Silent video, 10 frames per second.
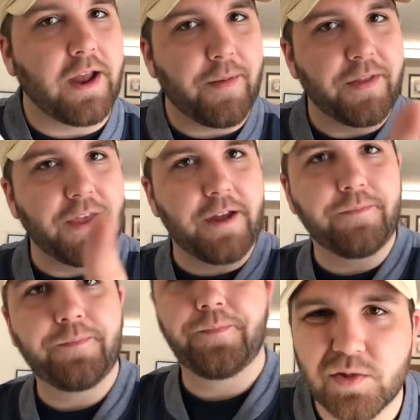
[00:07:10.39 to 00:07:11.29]
How about
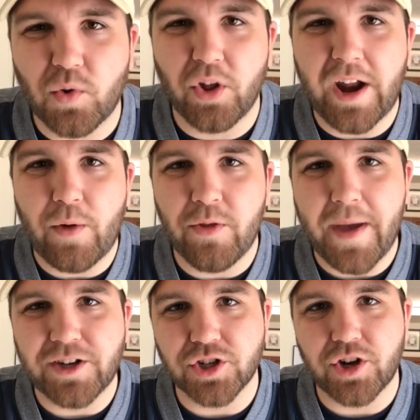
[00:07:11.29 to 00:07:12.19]
that? Let's roll it out with a
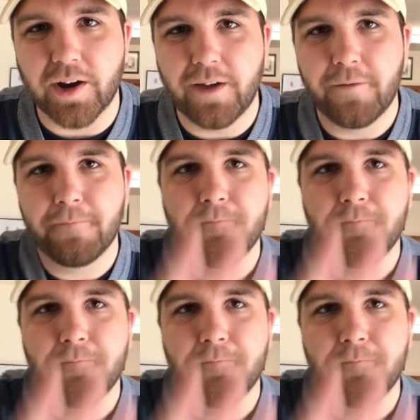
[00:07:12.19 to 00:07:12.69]
magic trick.